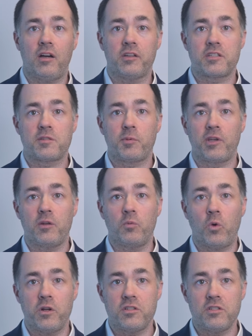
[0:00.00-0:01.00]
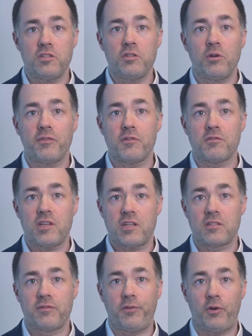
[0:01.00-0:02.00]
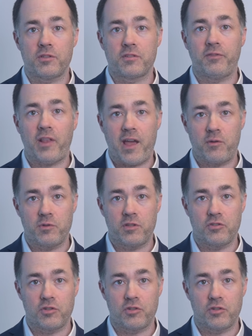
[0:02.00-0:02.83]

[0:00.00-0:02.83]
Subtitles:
I'll explain what to do if your test falls flat with the